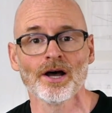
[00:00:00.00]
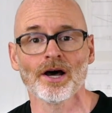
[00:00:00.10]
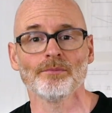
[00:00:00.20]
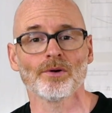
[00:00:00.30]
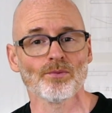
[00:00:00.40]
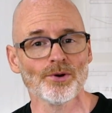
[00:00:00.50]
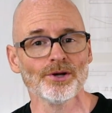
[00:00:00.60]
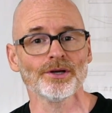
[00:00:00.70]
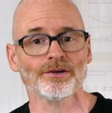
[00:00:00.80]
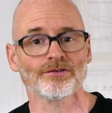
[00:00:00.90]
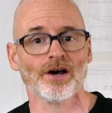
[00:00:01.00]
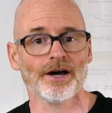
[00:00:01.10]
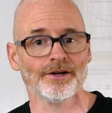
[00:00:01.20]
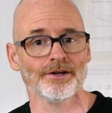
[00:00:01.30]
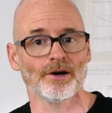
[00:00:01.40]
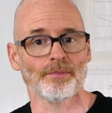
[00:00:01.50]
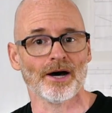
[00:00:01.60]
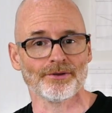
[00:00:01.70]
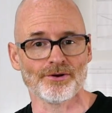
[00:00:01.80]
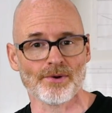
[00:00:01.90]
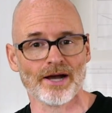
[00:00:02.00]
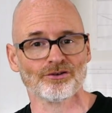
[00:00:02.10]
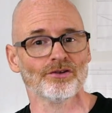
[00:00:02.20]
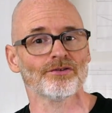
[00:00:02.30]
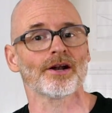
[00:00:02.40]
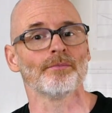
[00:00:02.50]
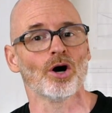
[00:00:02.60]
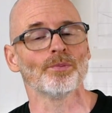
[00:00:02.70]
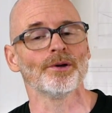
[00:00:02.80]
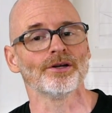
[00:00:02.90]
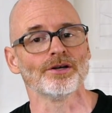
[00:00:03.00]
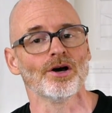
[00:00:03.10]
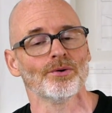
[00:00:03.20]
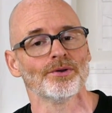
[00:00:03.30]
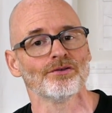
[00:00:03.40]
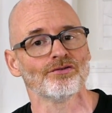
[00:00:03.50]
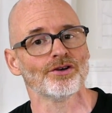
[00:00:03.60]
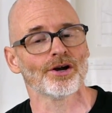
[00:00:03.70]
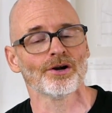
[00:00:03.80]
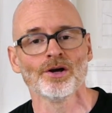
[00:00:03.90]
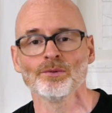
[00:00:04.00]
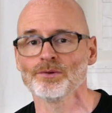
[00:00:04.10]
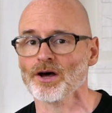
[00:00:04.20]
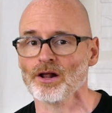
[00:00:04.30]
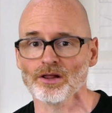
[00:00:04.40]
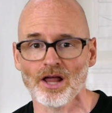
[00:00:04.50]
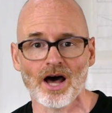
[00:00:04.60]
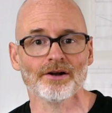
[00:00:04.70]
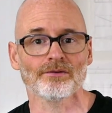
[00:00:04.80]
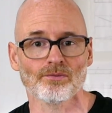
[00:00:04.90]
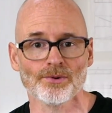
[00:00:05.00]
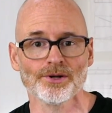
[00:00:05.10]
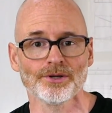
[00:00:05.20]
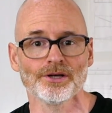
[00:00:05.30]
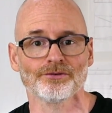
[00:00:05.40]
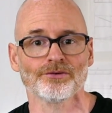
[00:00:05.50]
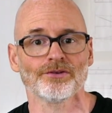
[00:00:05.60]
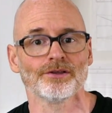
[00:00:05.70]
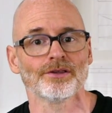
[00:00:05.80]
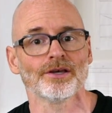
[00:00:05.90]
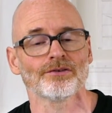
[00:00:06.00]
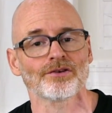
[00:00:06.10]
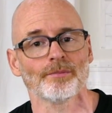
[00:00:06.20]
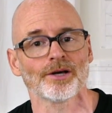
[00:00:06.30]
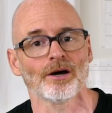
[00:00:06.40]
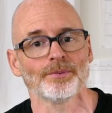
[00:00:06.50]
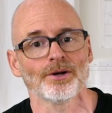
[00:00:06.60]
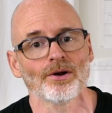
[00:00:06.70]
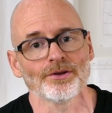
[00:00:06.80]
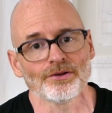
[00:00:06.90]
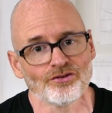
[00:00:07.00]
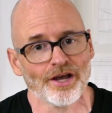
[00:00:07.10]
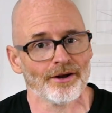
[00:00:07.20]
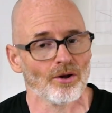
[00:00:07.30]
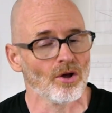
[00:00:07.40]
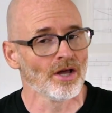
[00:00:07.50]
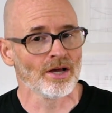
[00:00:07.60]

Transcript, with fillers: I'm really excited about the directions that I'm hoping to go this year. We've got a lot of really interesting things coming up here on the channel.